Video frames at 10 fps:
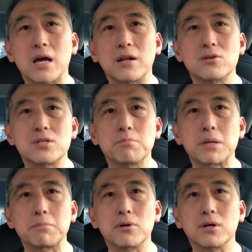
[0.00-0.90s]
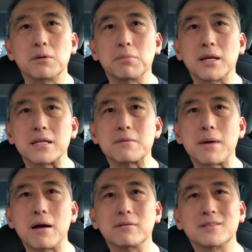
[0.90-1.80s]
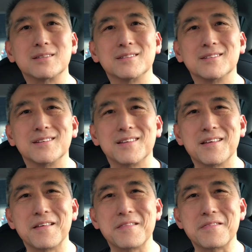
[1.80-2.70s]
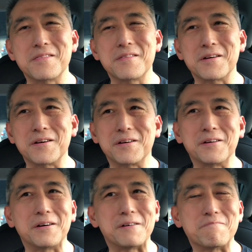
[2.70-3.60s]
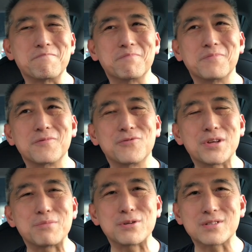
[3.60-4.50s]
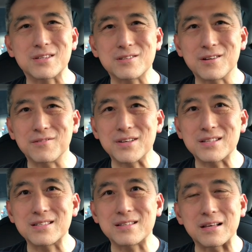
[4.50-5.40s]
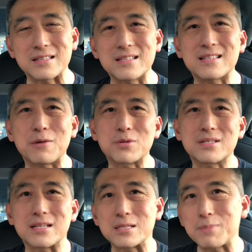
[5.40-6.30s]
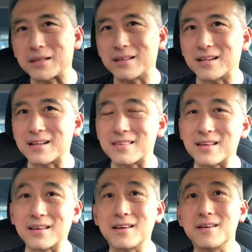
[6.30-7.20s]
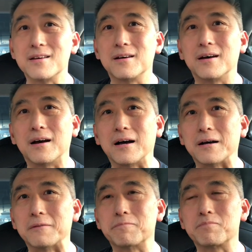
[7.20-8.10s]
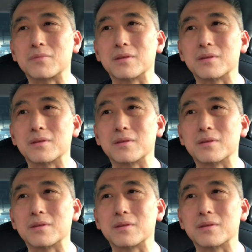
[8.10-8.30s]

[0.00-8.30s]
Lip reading: know some people complained about the free music service. Since I wasn't expecting anything, I